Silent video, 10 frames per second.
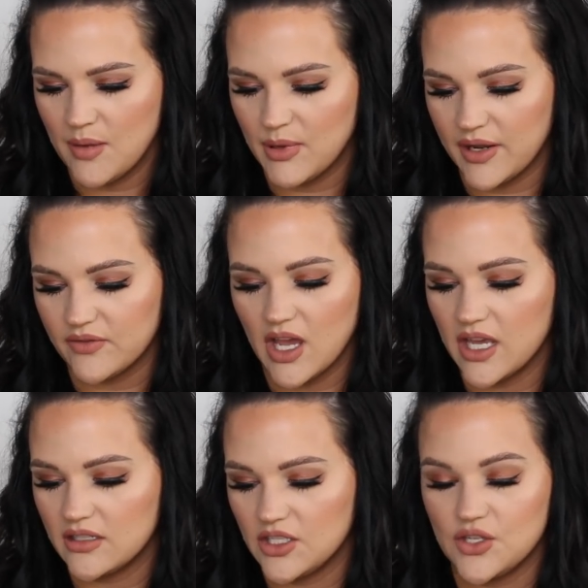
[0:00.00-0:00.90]
But I've
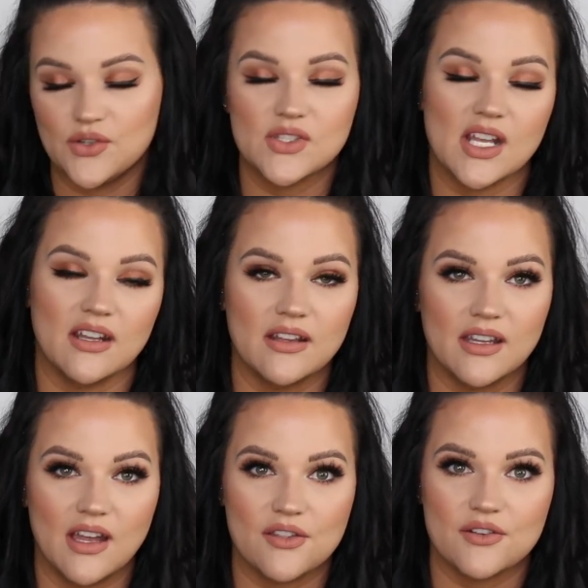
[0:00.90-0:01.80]
not used
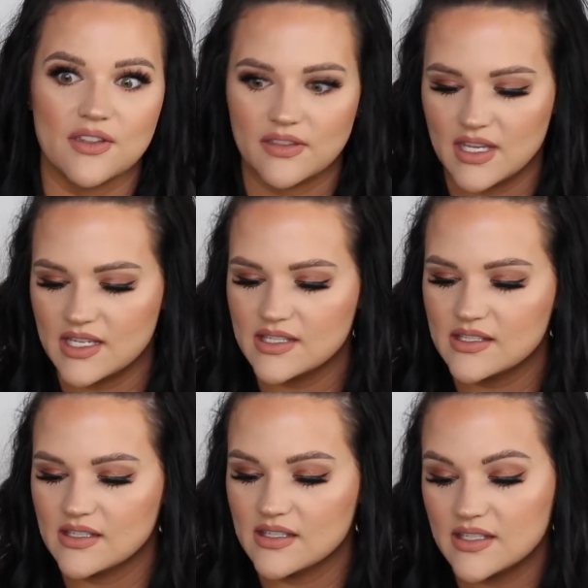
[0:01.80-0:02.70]
anything other than
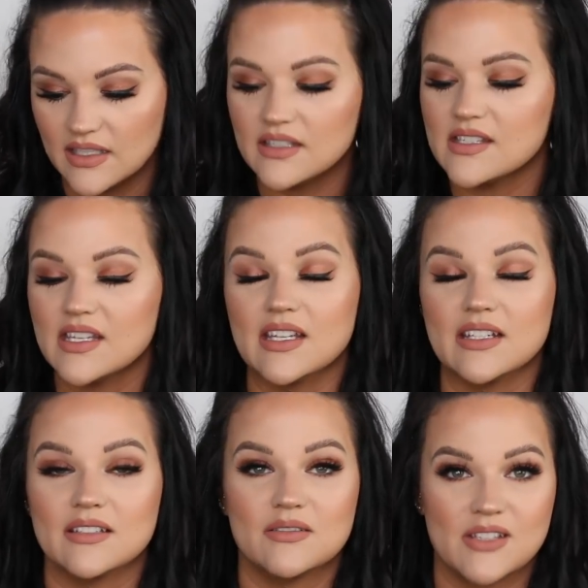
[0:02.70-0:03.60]
this since
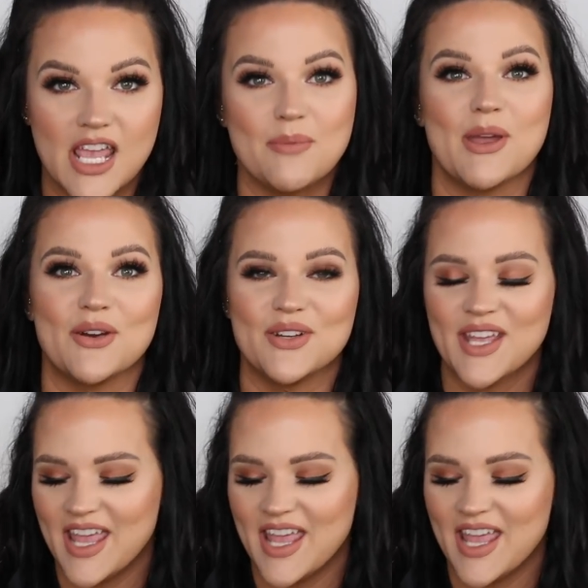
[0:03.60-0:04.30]
it came out.